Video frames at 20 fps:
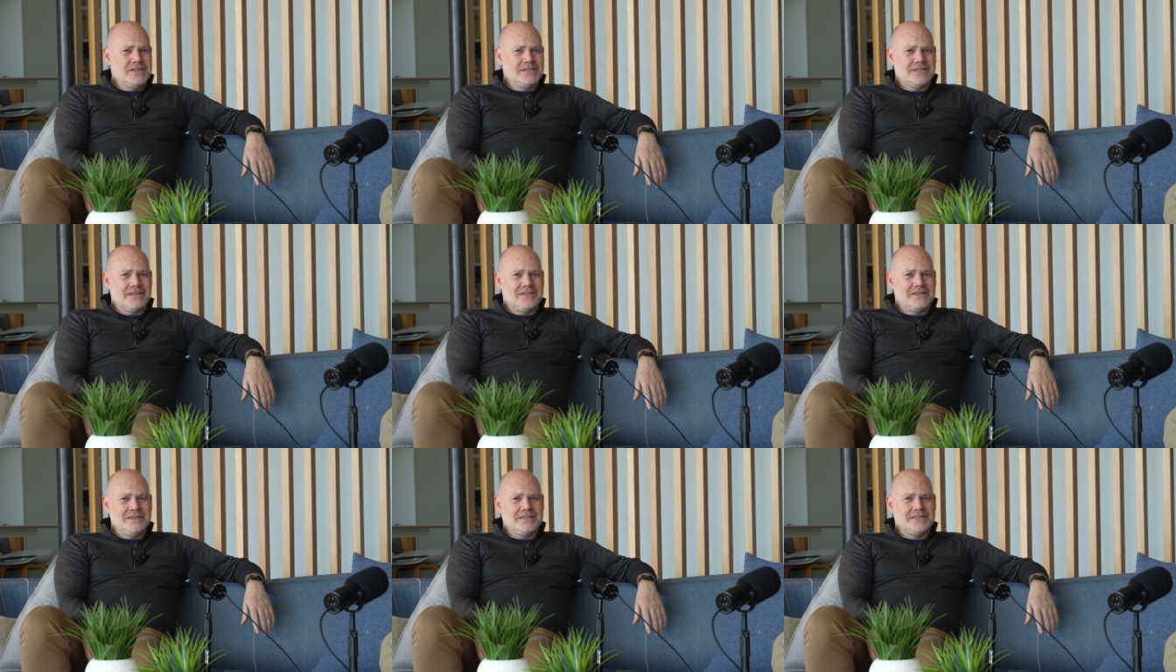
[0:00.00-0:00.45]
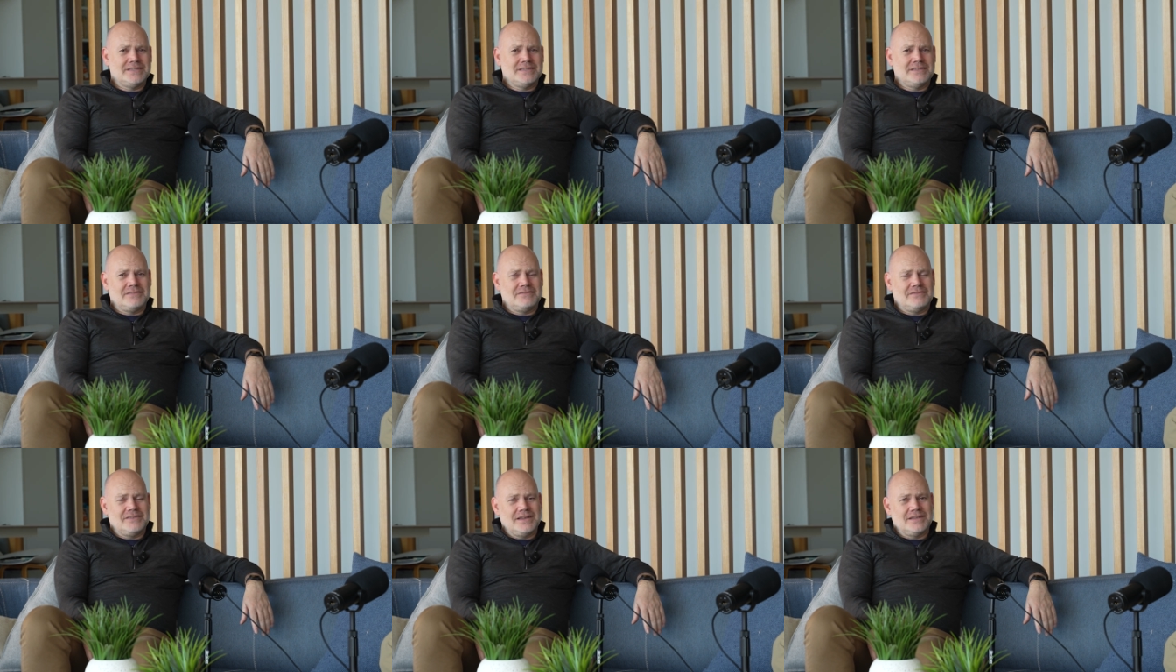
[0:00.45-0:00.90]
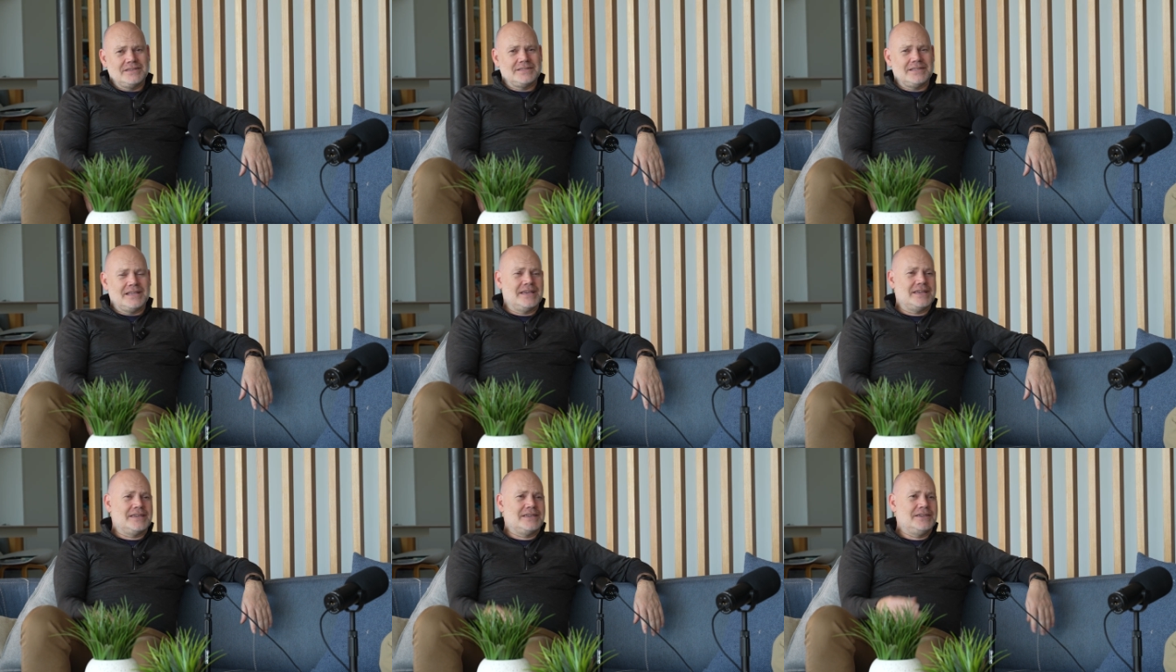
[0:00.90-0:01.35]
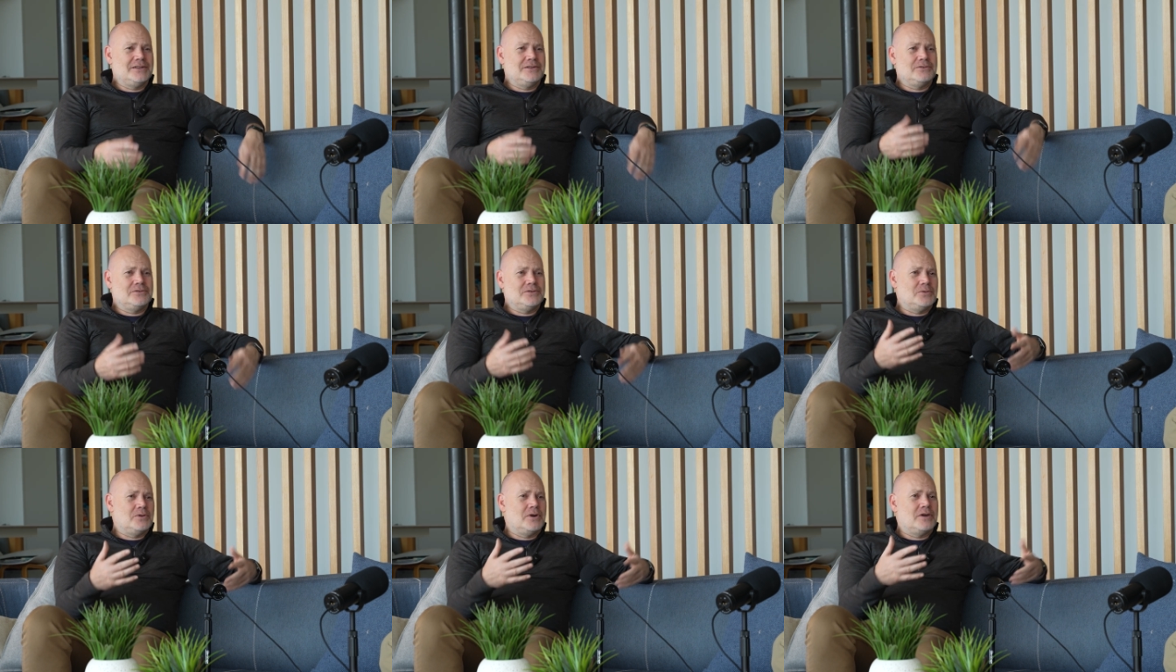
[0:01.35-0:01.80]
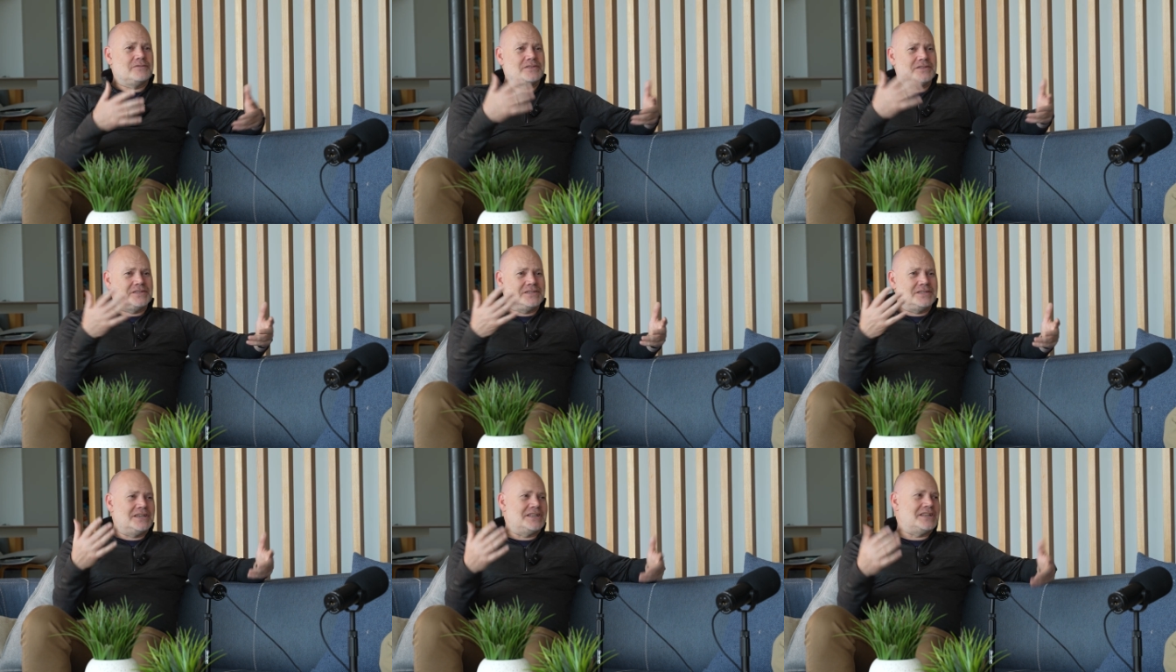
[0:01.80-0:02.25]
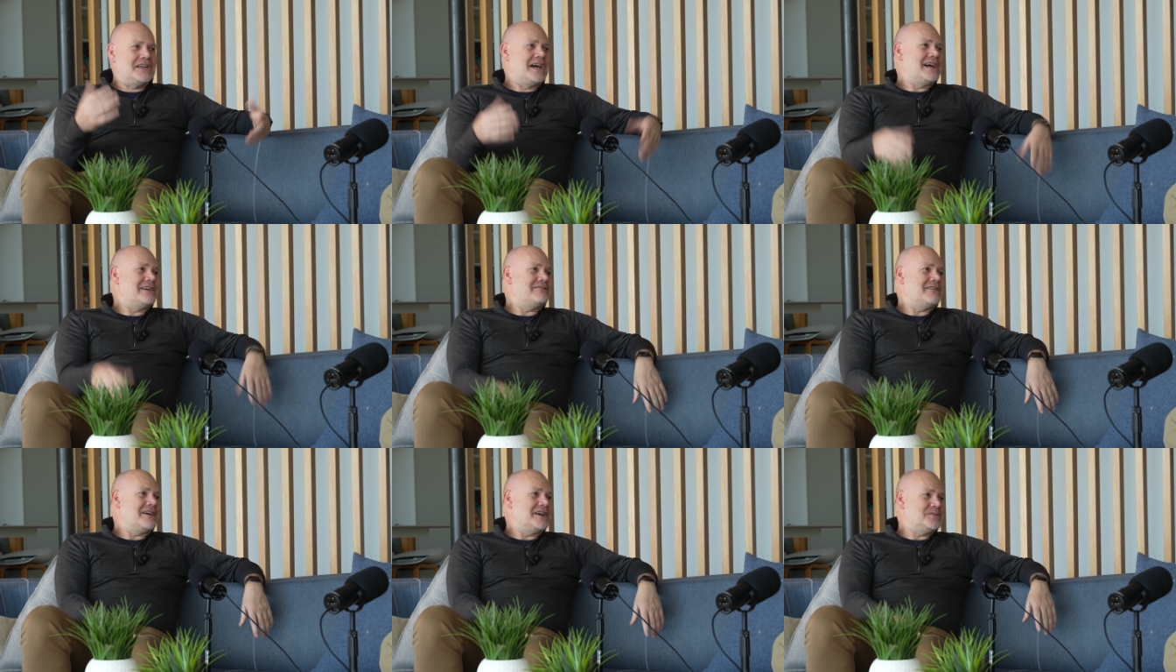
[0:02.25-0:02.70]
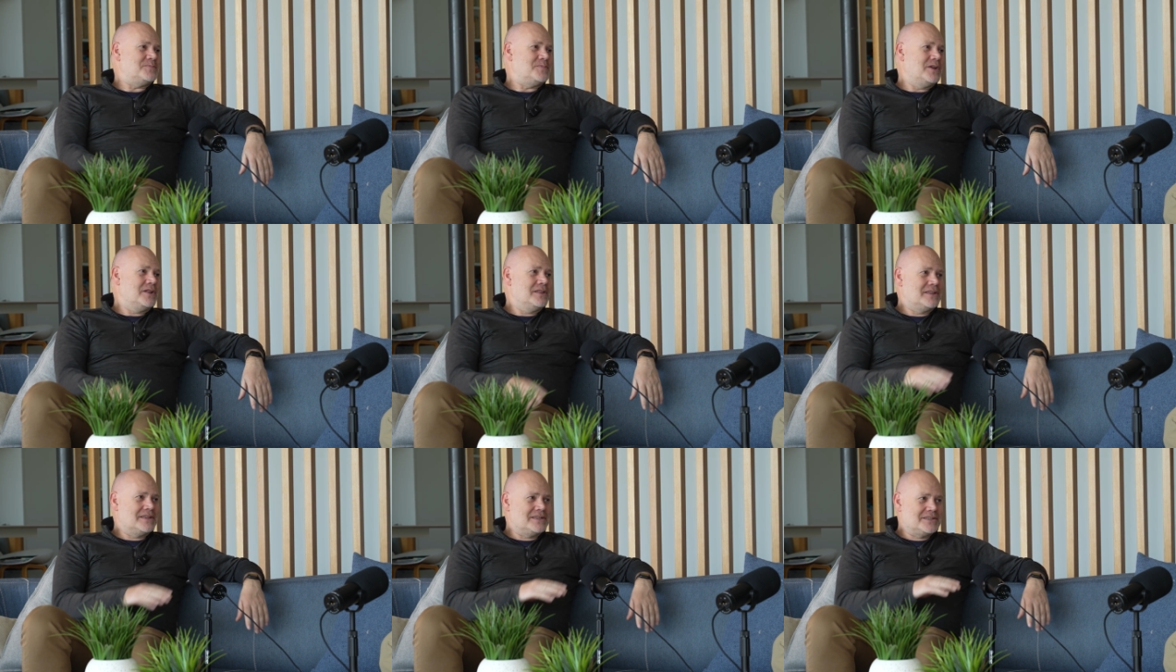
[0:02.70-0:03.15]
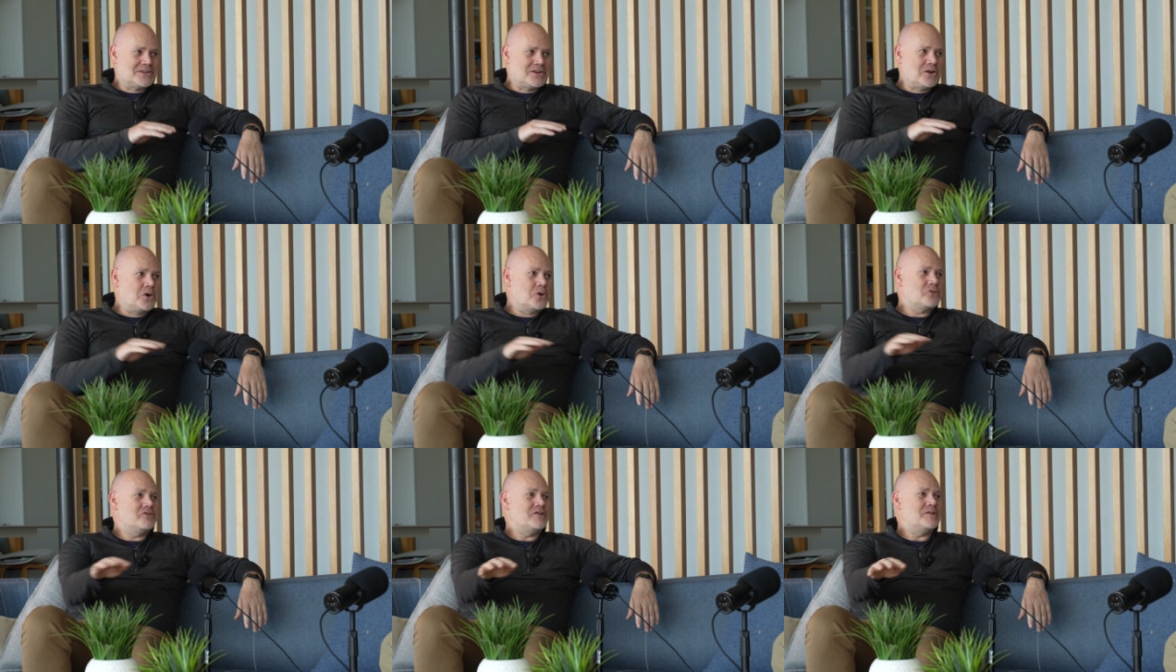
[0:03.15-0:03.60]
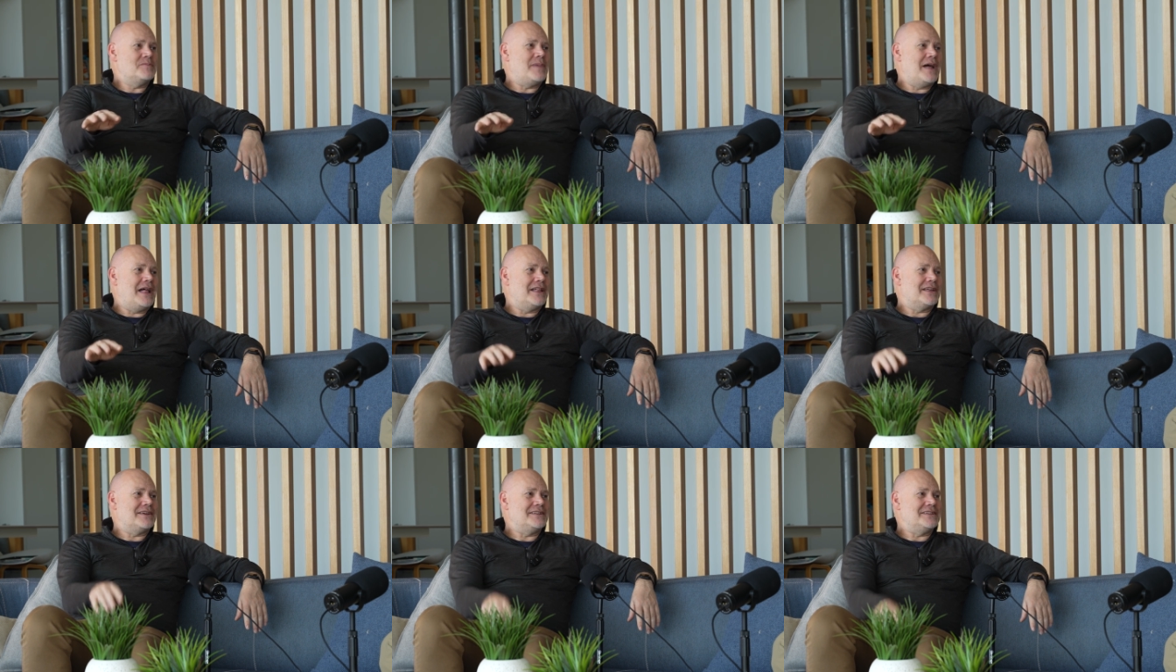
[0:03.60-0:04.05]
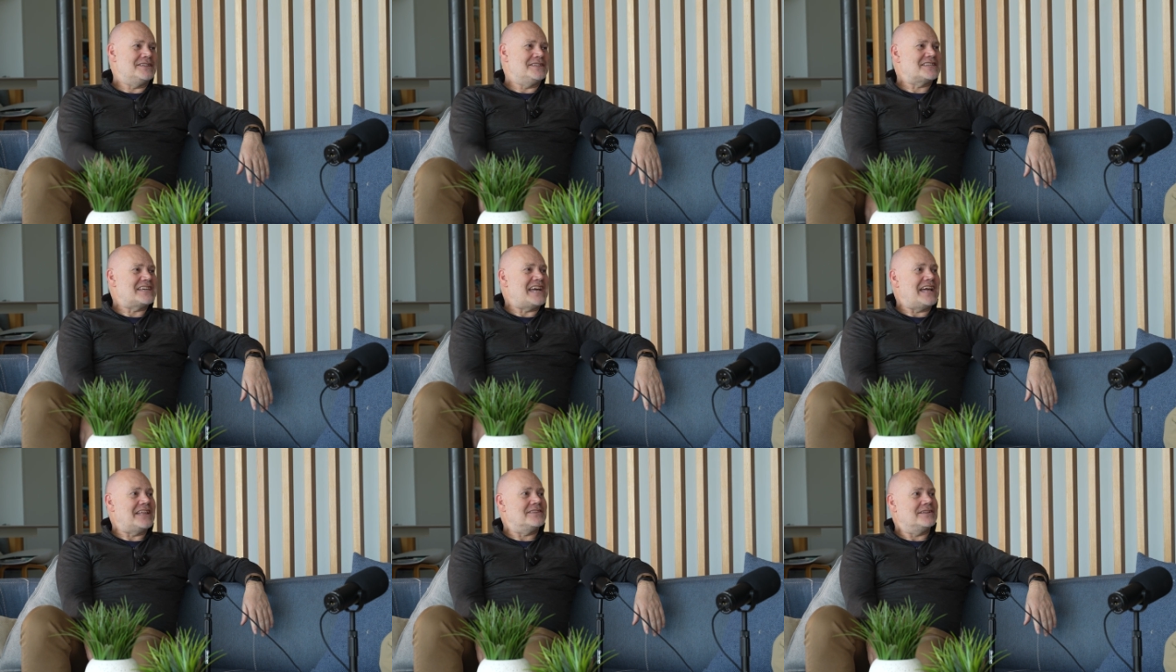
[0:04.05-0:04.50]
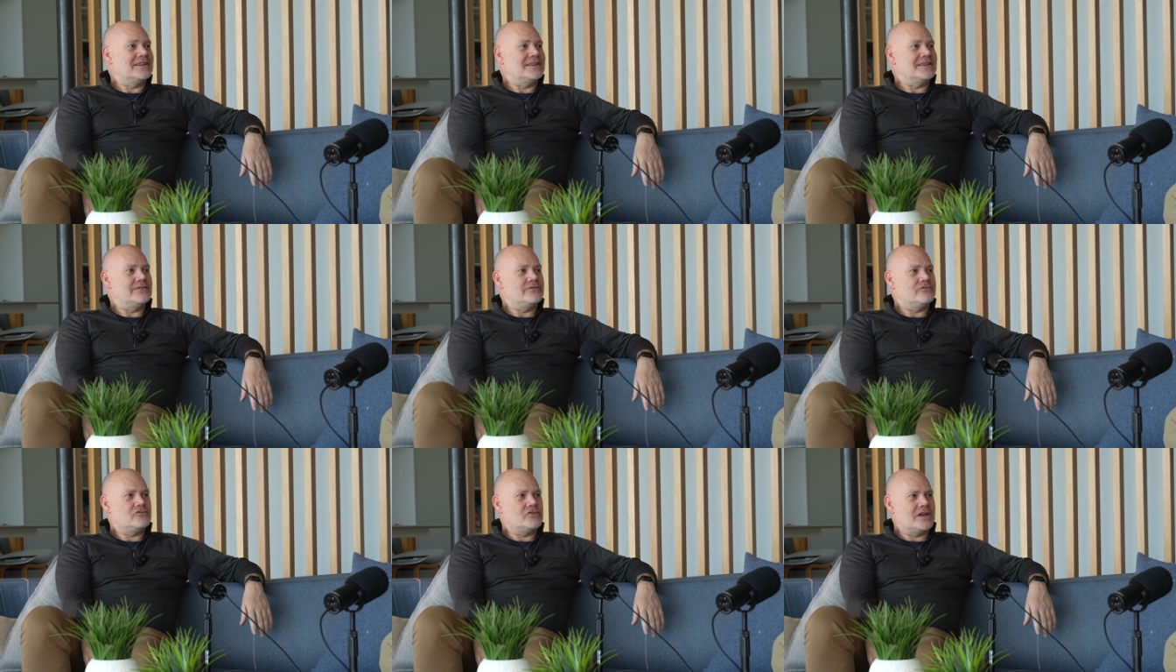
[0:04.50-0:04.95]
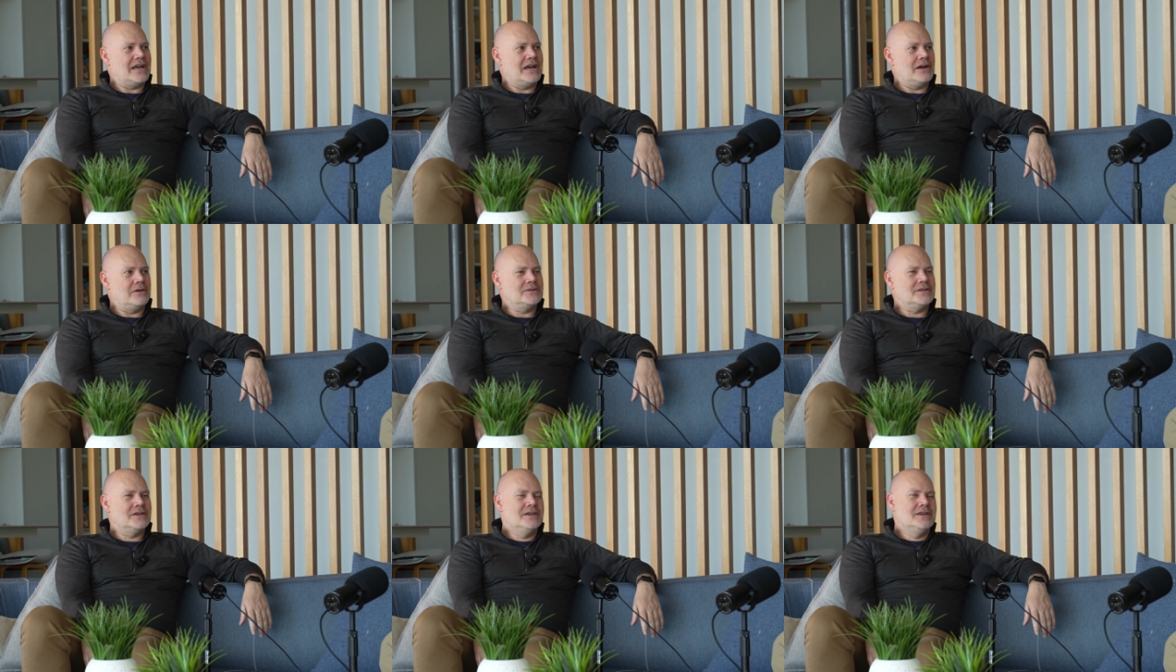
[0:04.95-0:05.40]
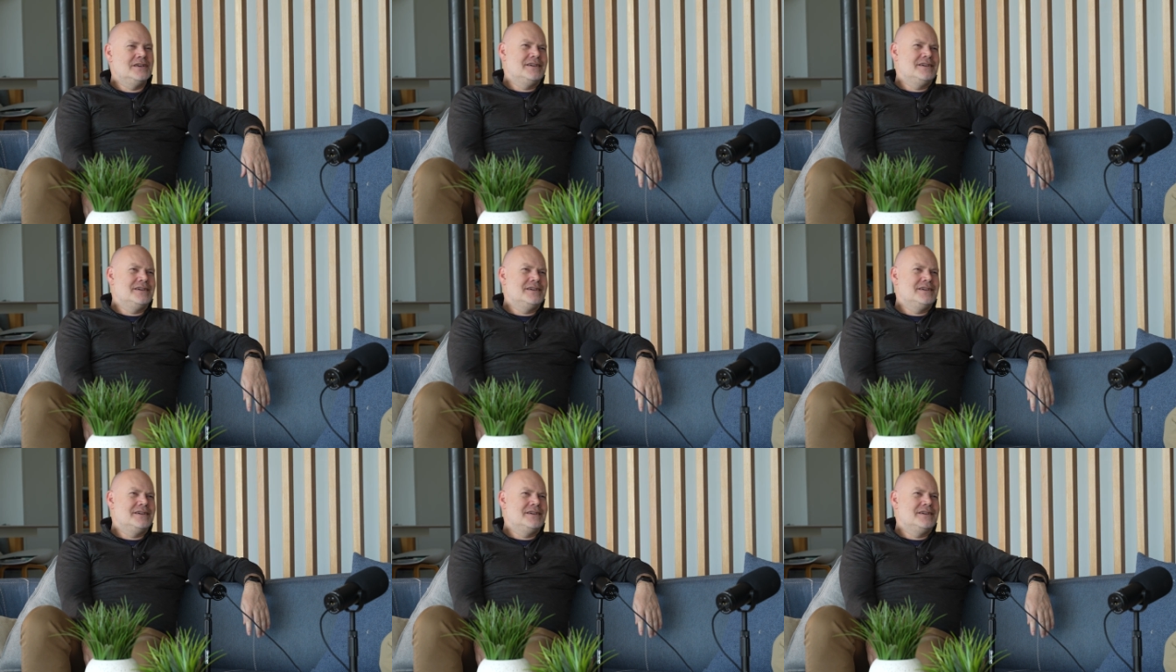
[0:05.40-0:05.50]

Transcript: So these are the things like, you often see in high-rise buildings, concrete balconies cantilevering out.